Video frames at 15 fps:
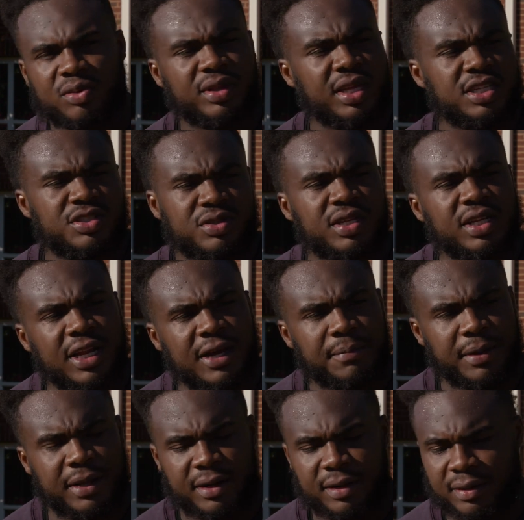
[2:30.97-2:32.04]
things you could done
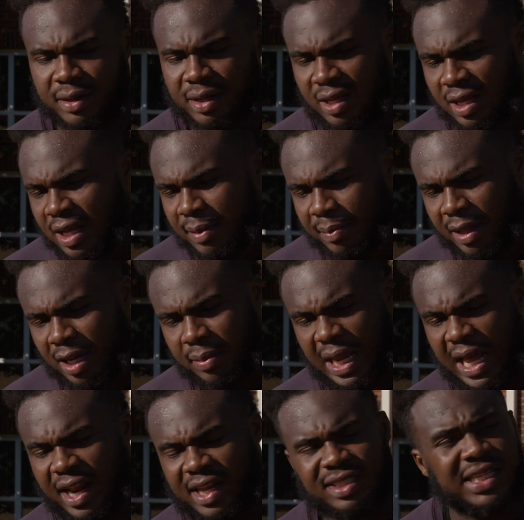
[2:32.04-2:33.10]
better and being able to
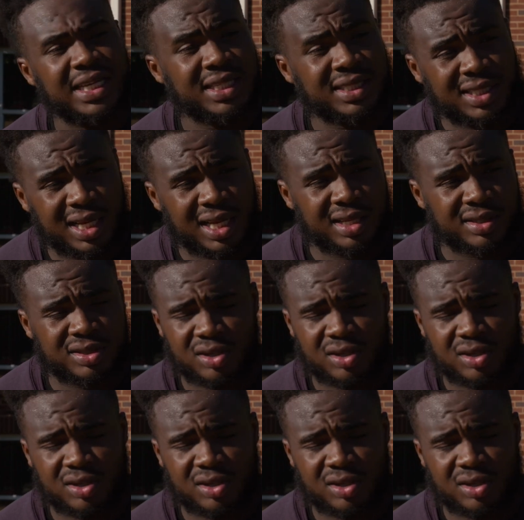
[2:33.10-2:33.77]
have that second chance.